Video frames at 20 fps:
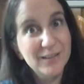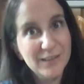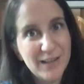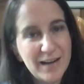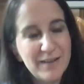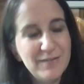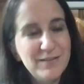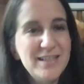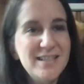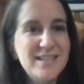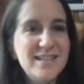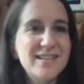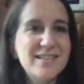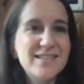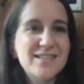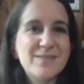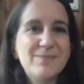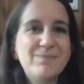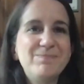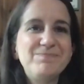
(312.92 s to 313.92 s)
But at the beginning
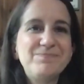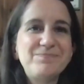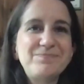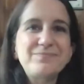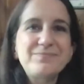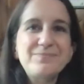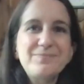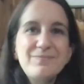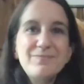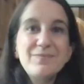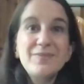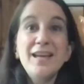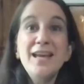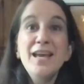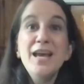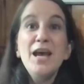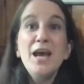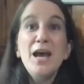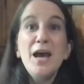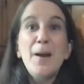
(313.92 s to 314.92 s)
of our story,
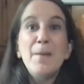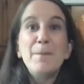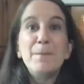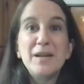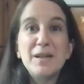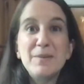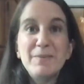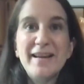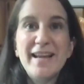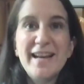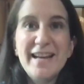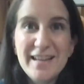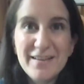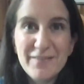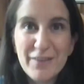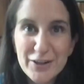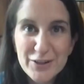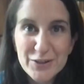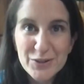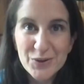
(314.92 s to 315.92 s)
Abram is
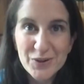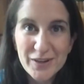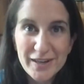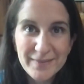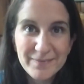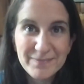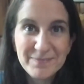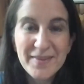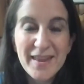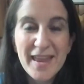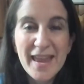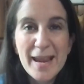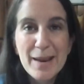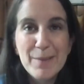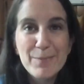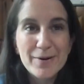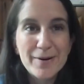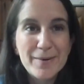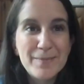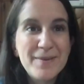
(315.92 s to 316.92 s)
75 years
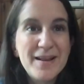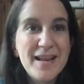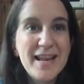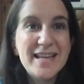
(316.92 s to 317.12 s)
old.